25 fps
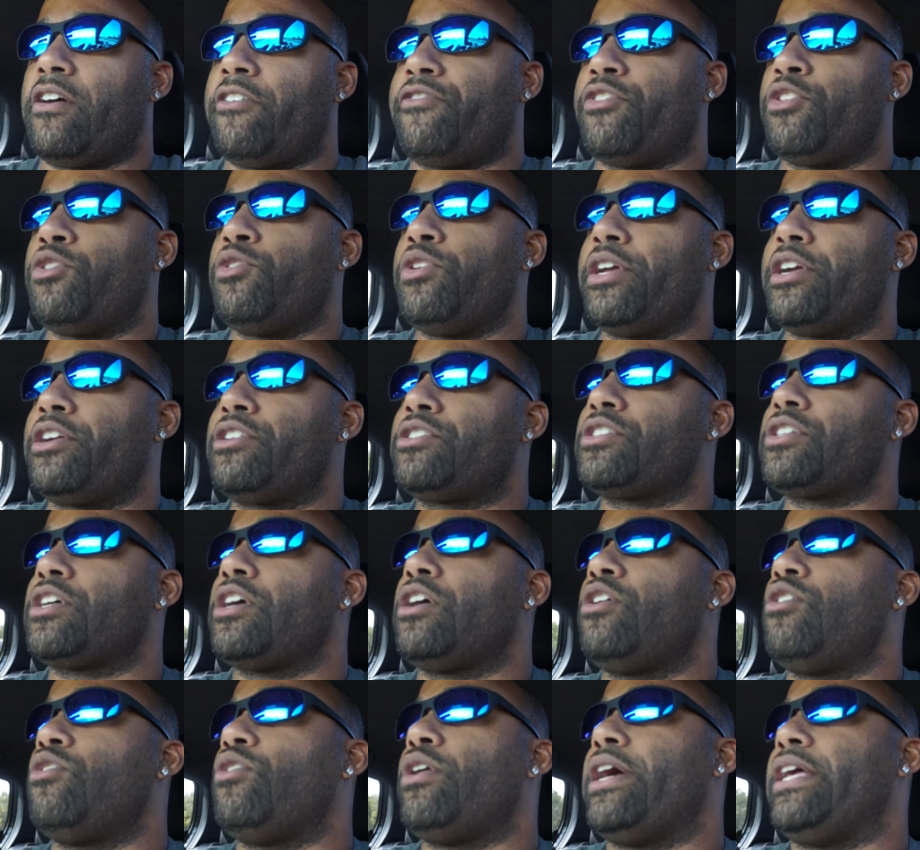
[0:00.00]
a few years
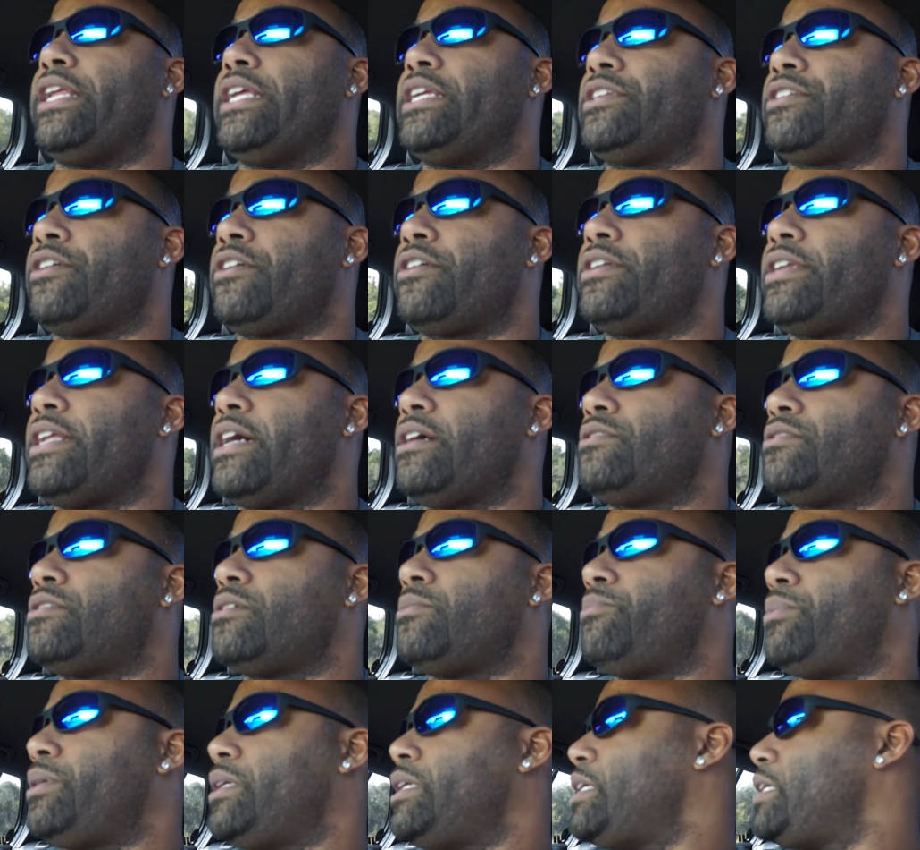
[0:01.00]
ago and it turned out to
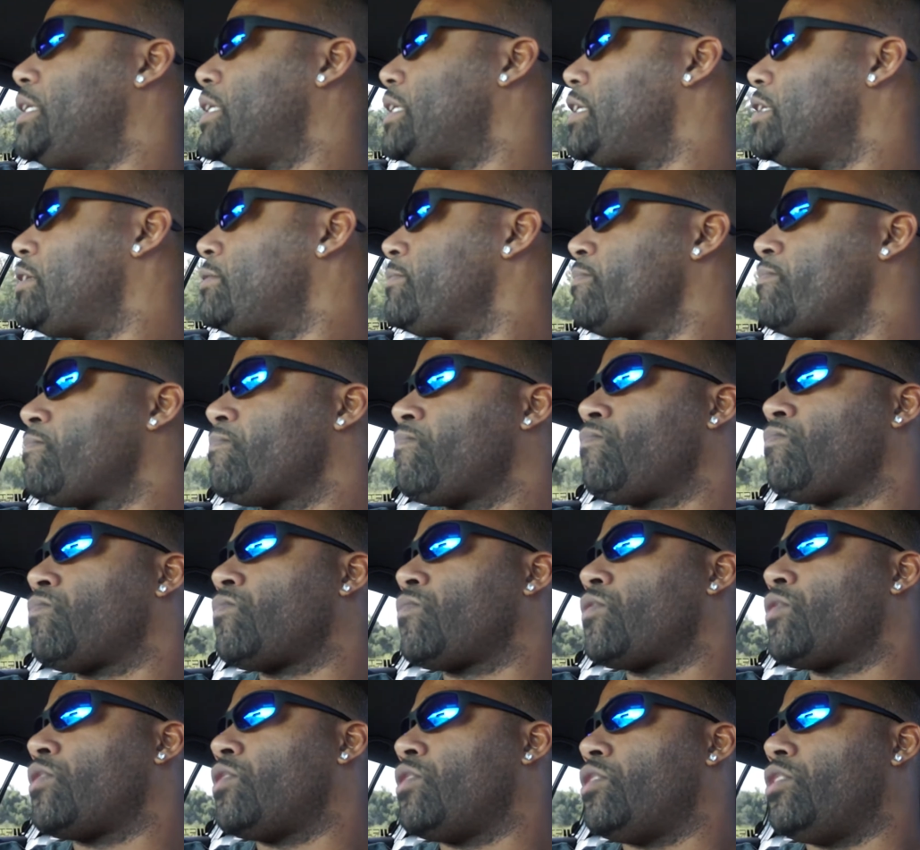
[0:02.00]
be
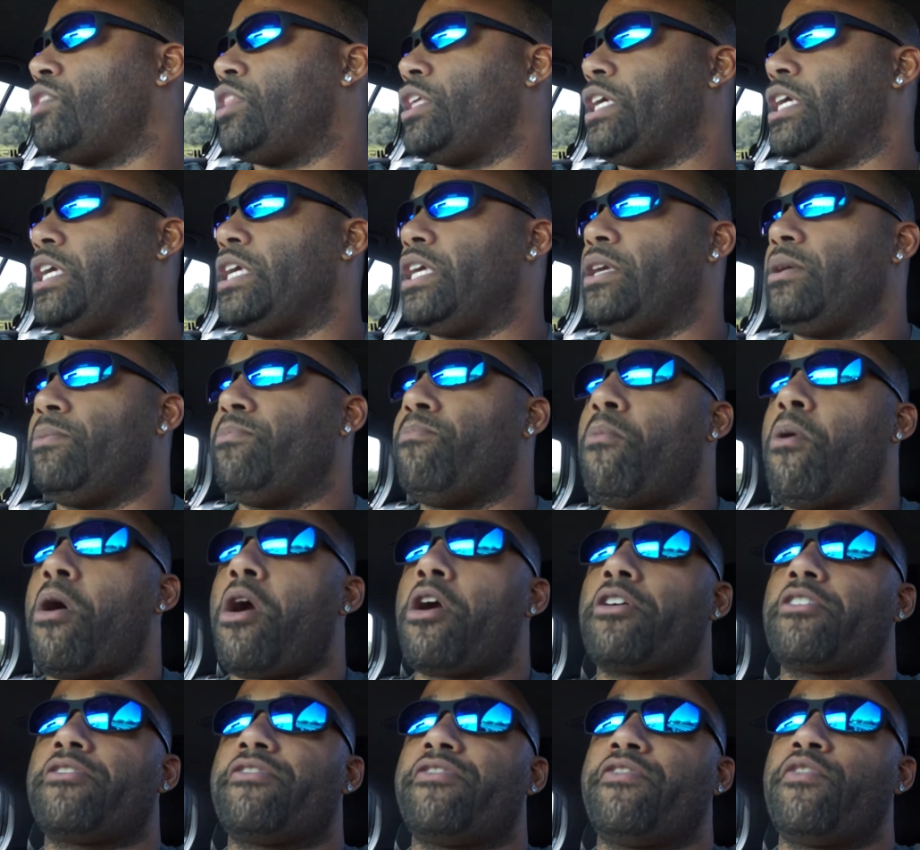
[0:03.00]
the
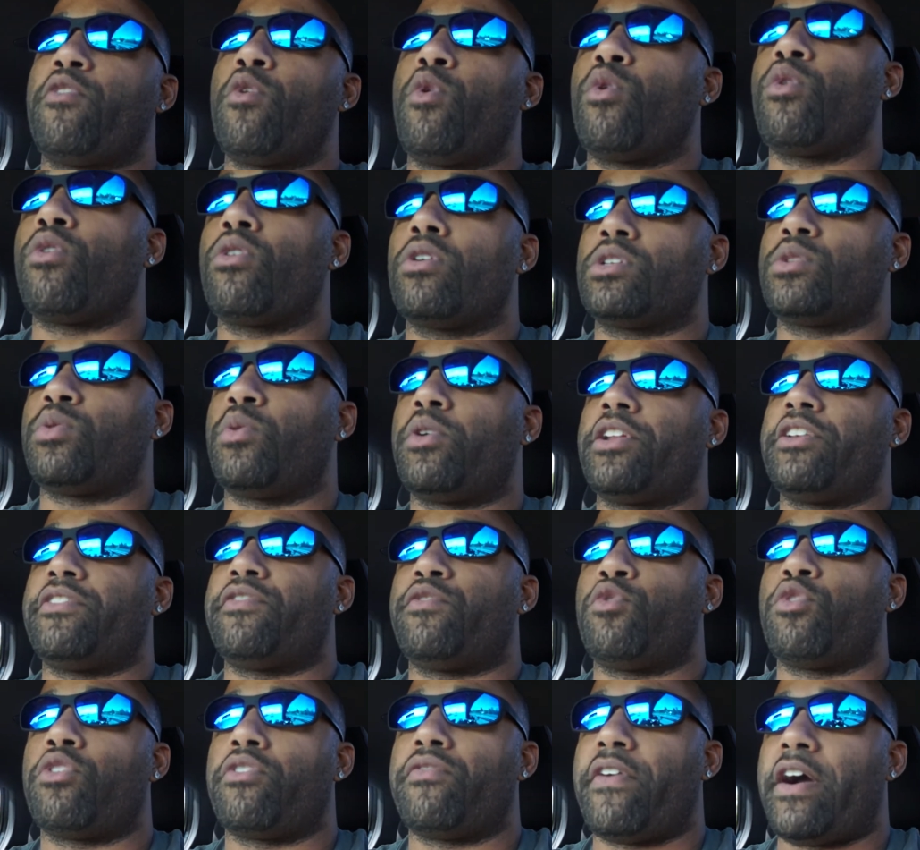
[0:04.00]
Mark 4
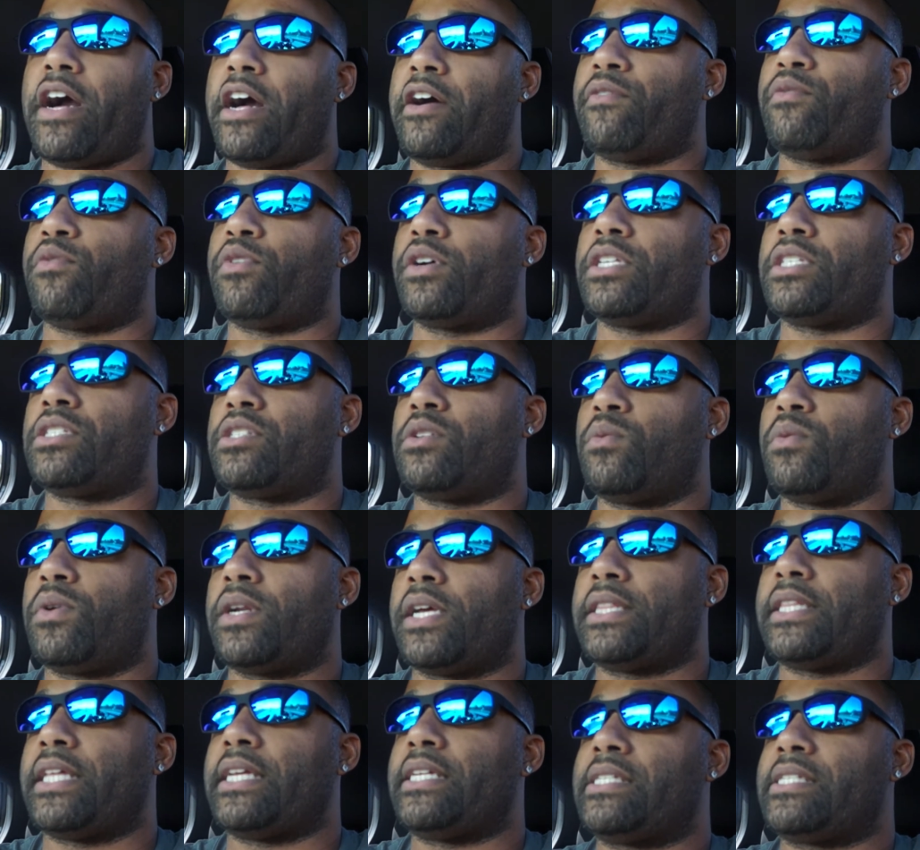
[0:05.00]
24 valve one is the one
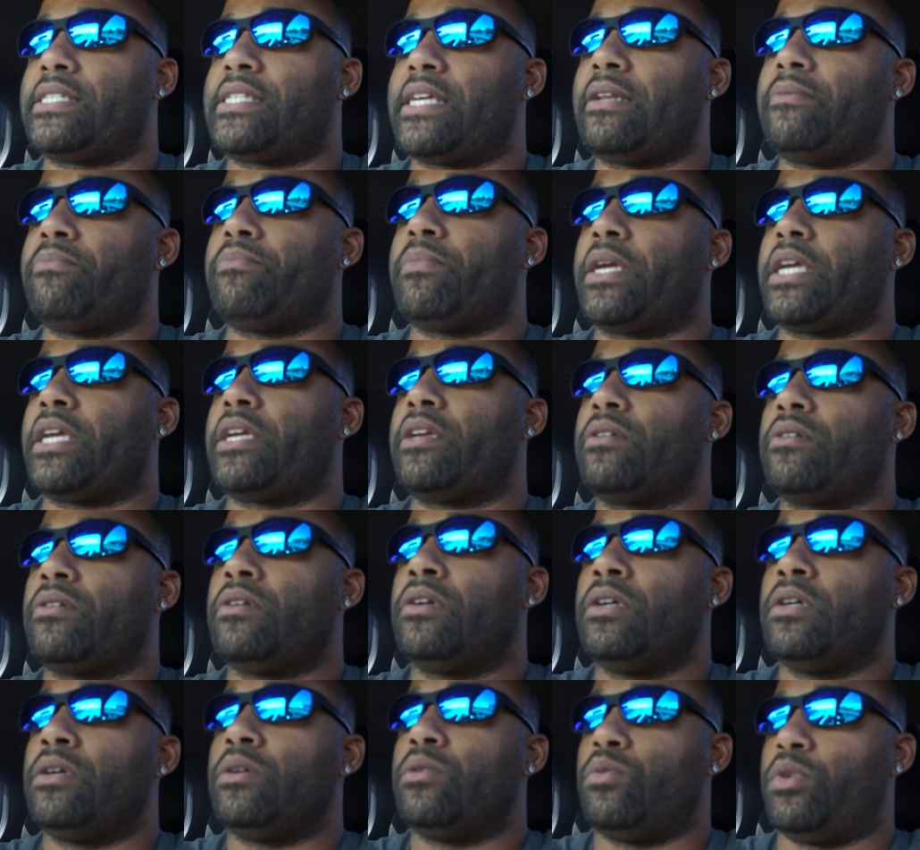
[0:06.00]
that they sent me,
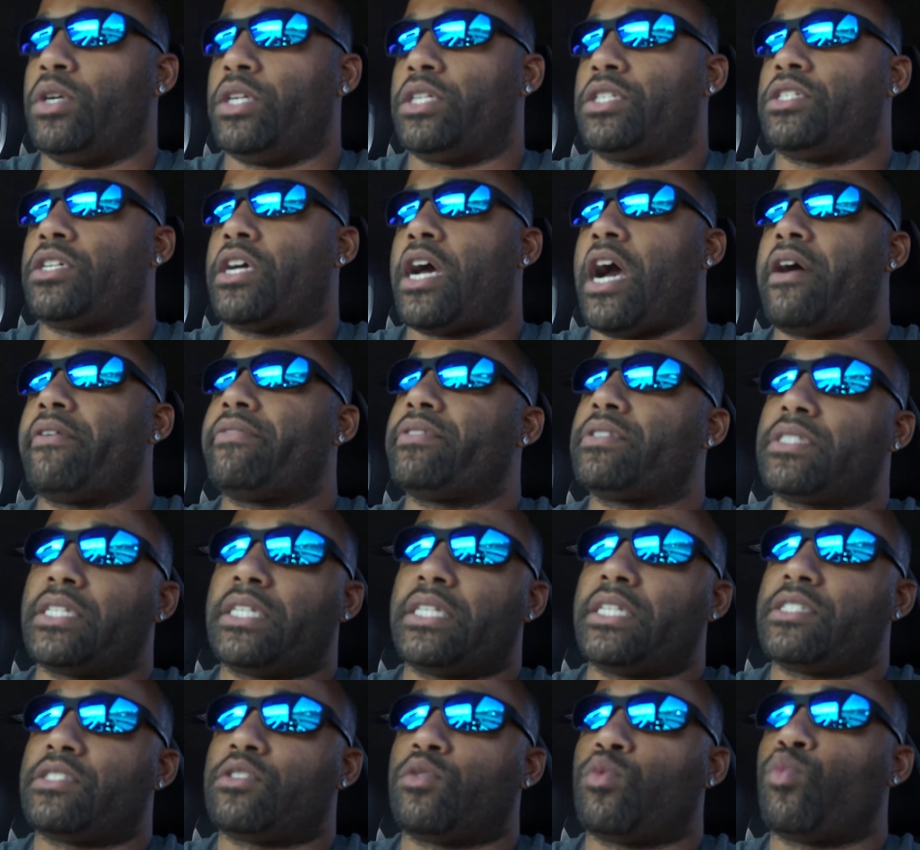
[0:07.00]
which obviously
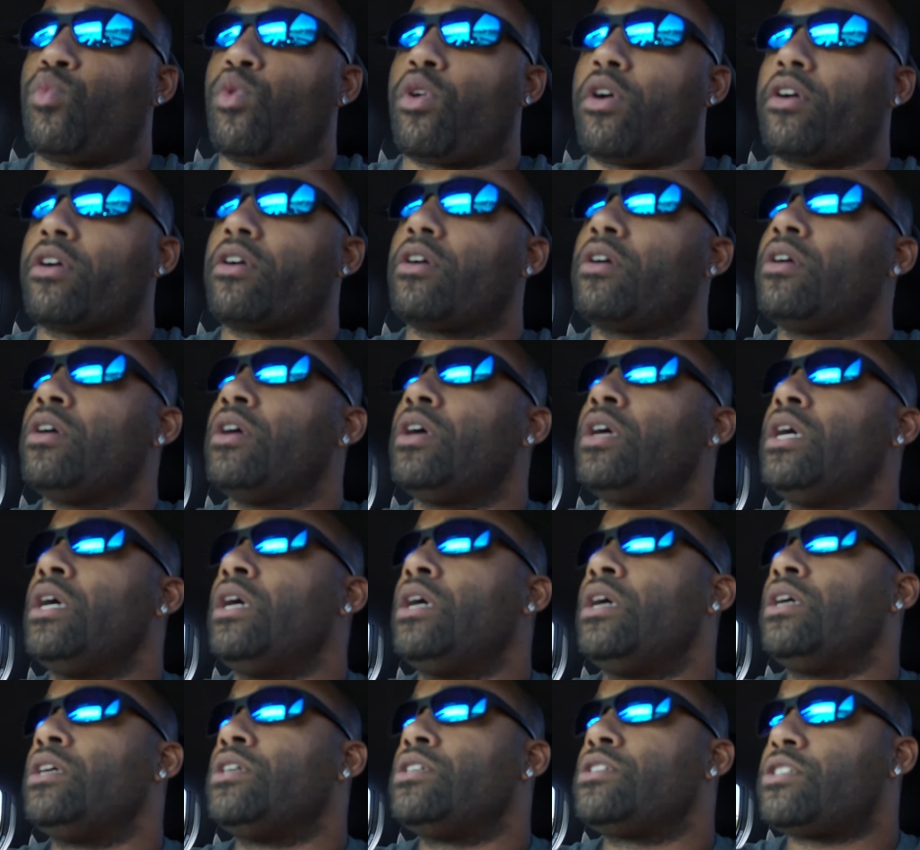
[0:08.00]
doesn't work.
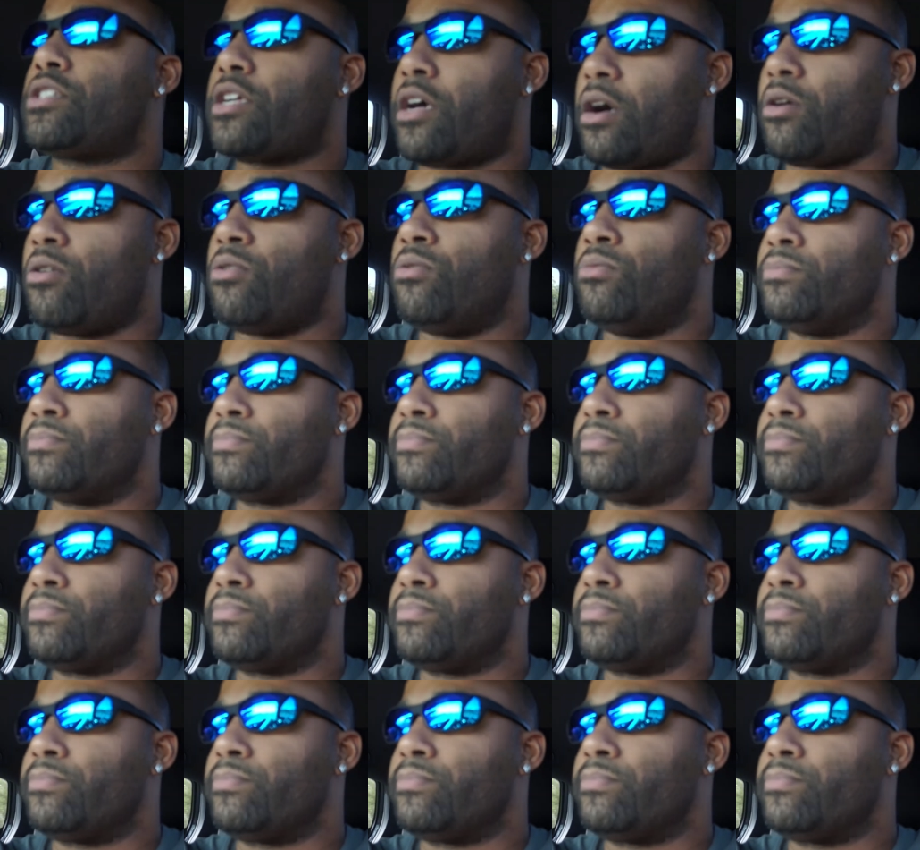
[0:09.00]
So